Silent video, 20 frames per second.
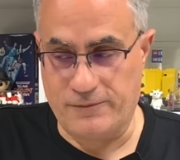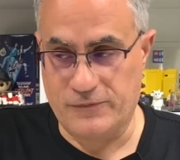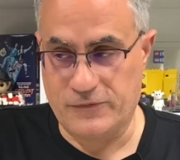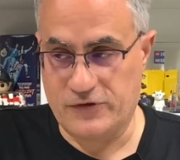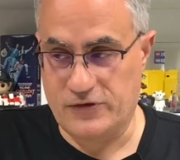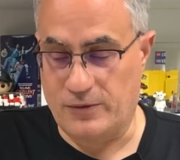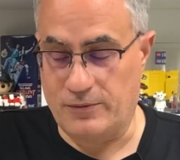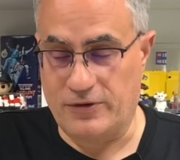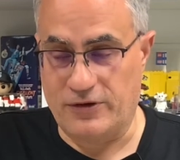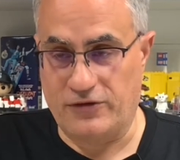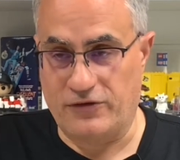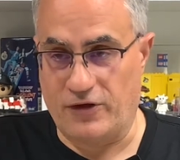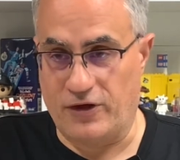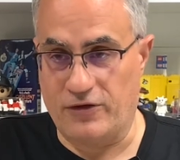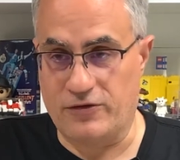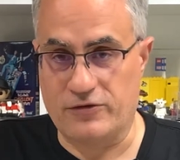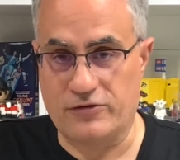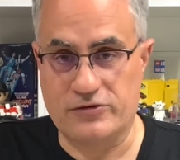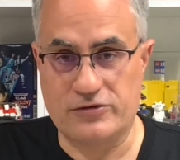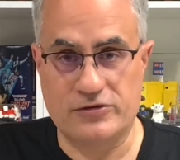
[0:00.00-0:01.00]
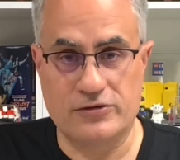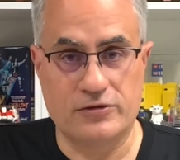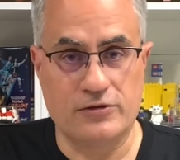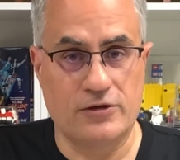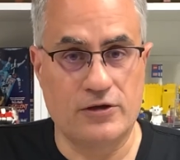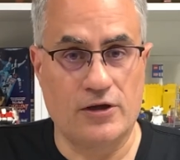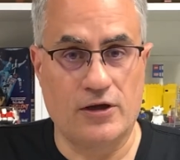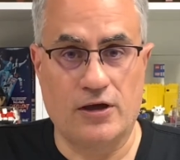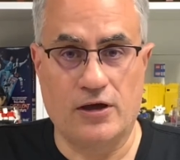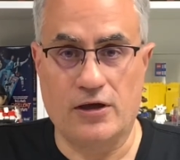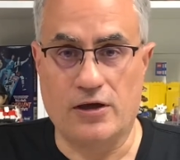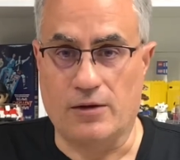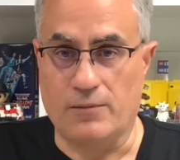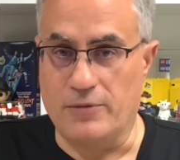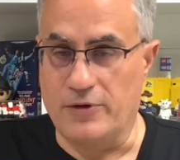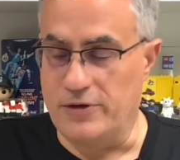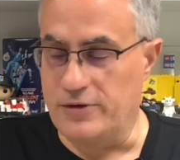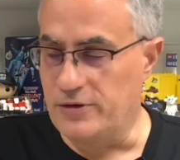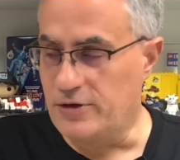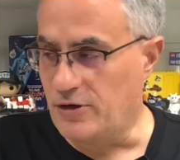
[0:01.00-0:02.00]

some of these others, but